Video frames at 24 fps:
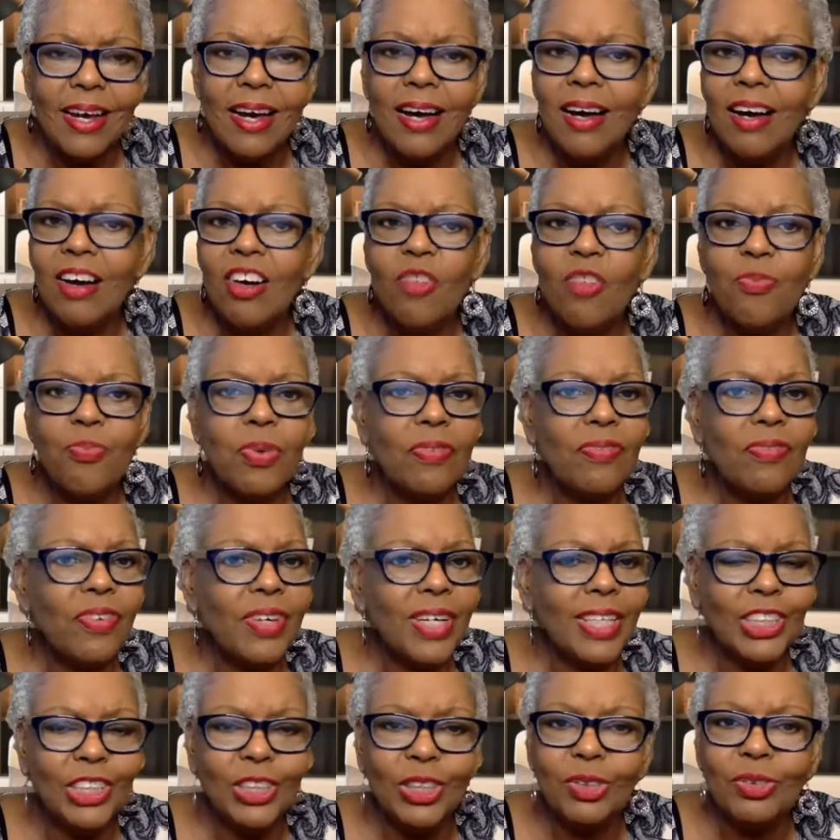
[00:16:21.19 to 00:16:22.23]
of
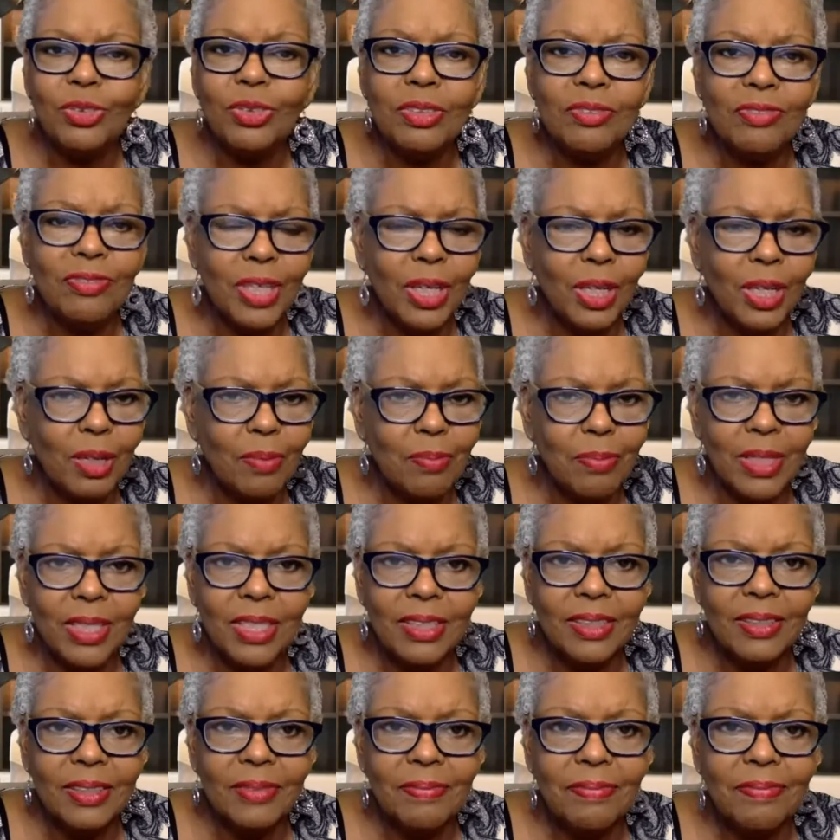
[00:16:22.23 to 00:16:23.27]
professional development